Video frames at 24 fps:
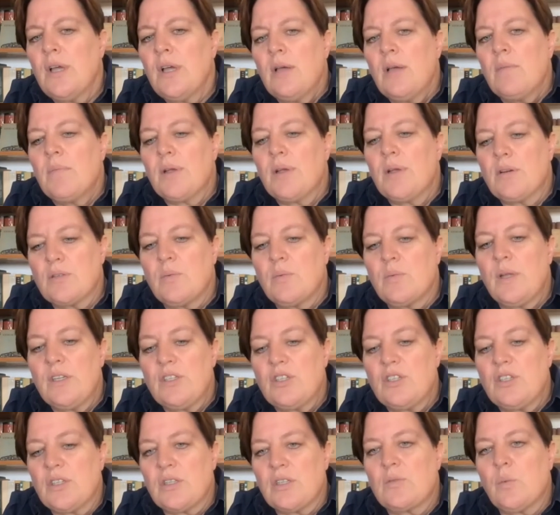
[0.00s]
because we
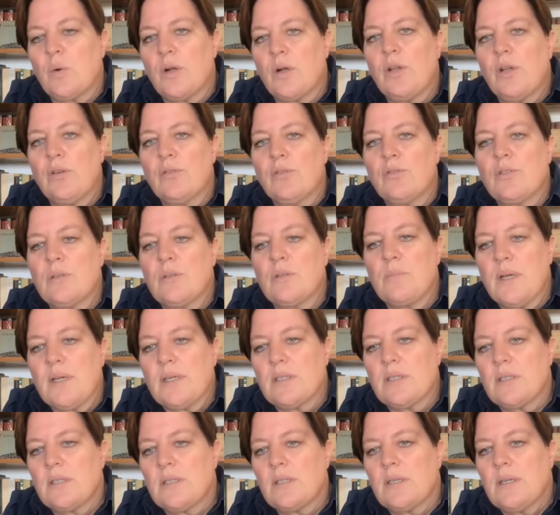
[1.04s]
just want to use the
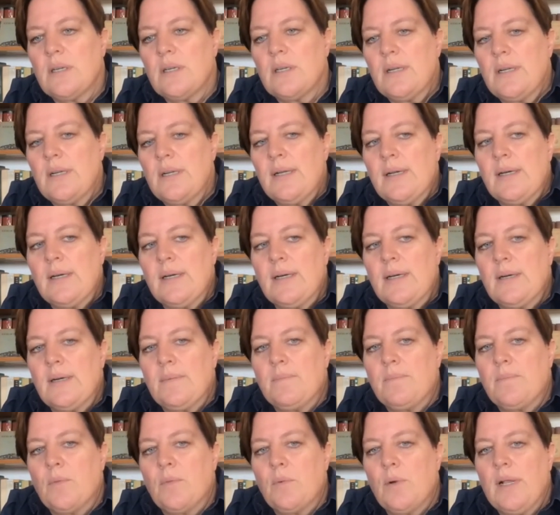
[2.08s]
best.
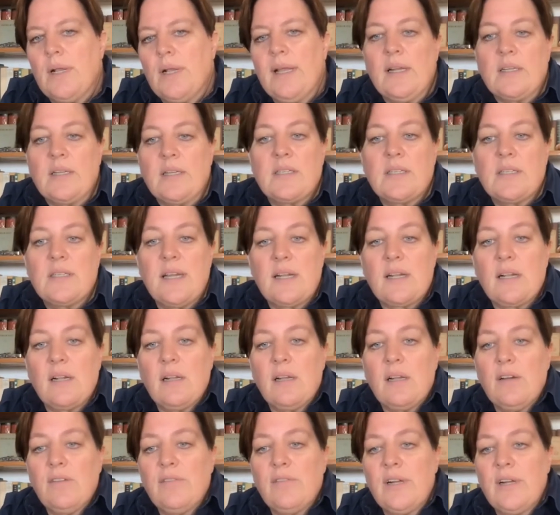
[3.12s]
We let it settle
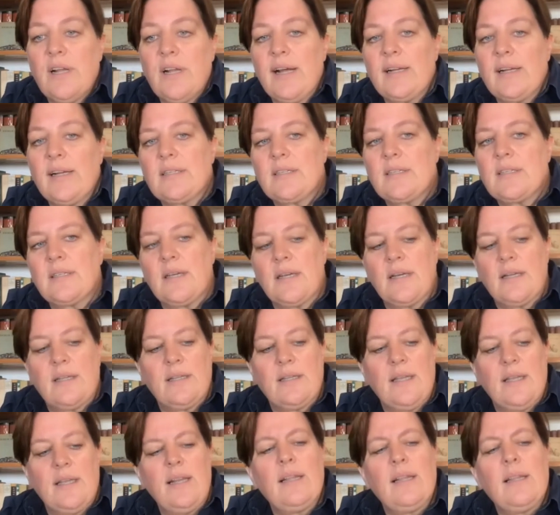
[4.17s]
overnight, and
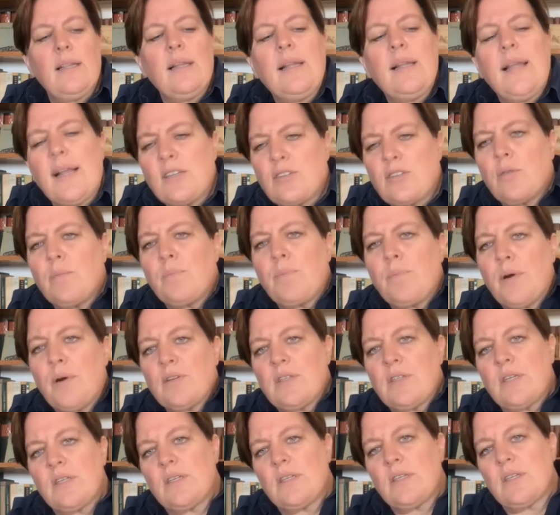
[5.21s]
then the natural
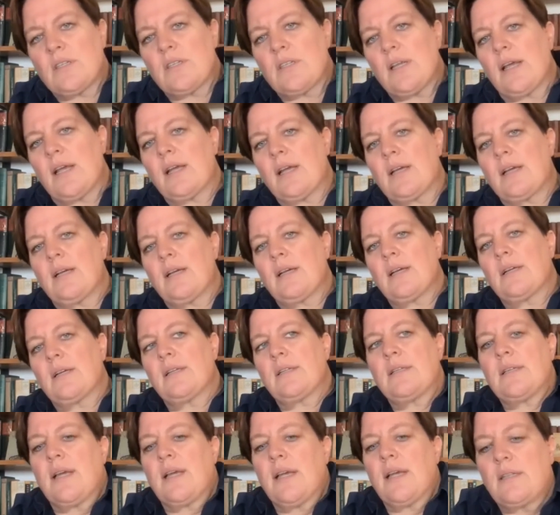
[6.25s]
processes
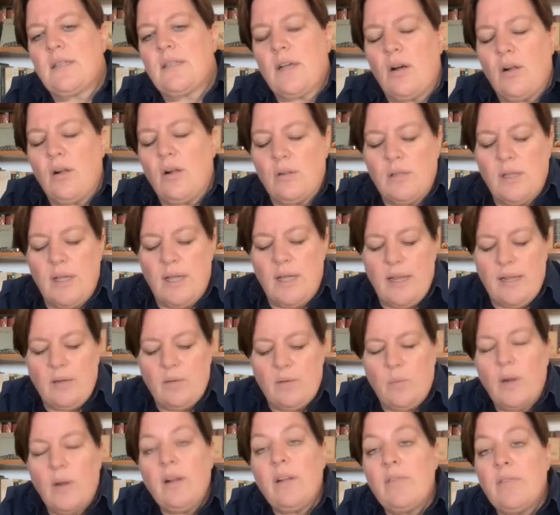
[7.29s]
take toll.
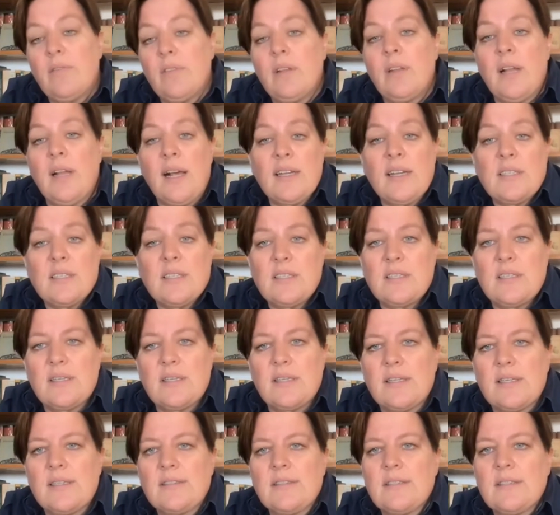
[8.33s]
And one of the nicest
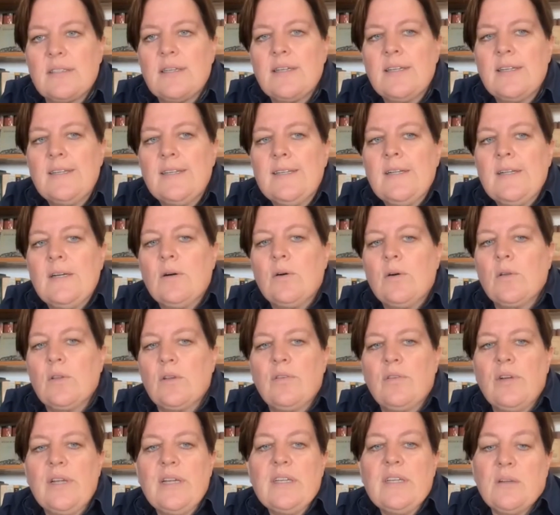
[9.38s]
things, or the
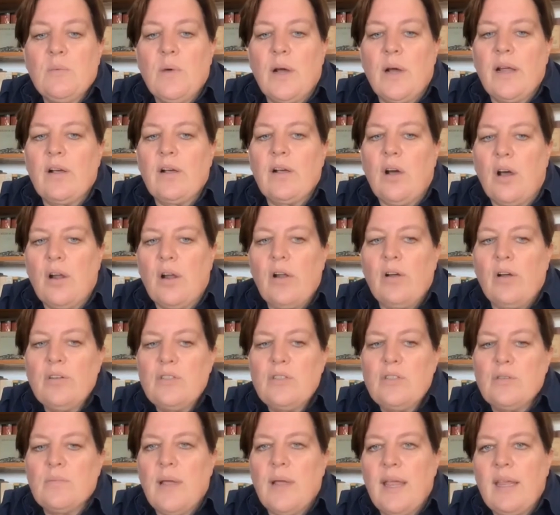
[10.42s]
reason why I got
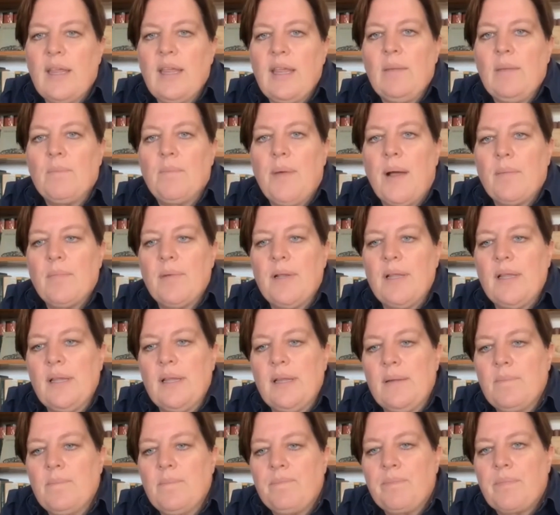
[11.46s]
onto making
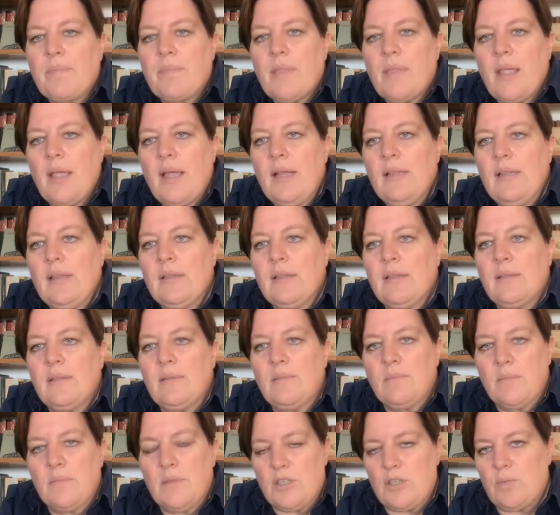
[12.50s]
bubbly in
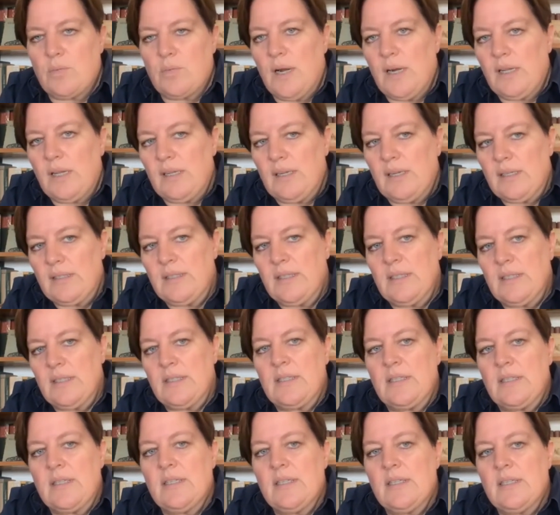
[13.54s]
the Swartland,
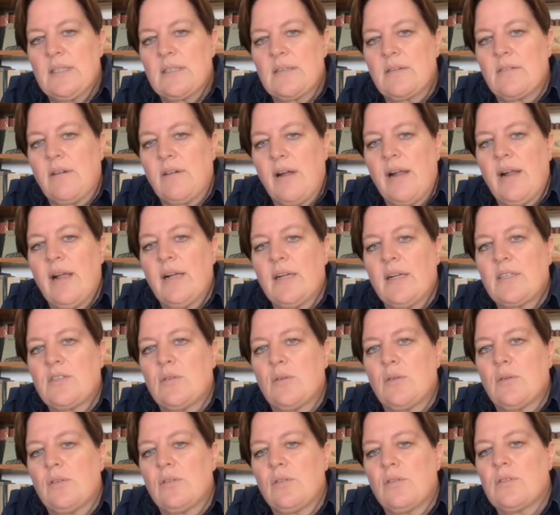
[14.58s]
is these granite
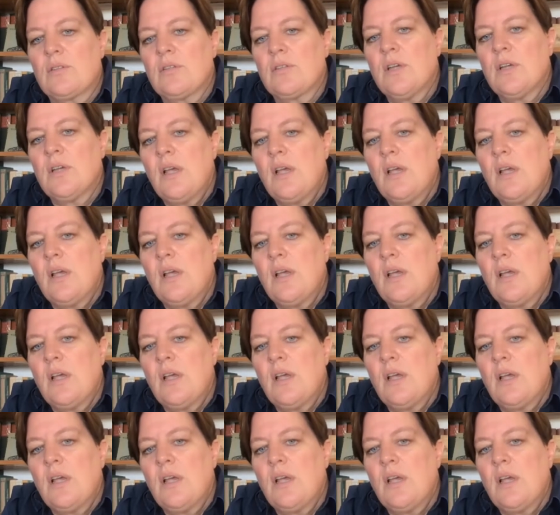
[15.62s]
soils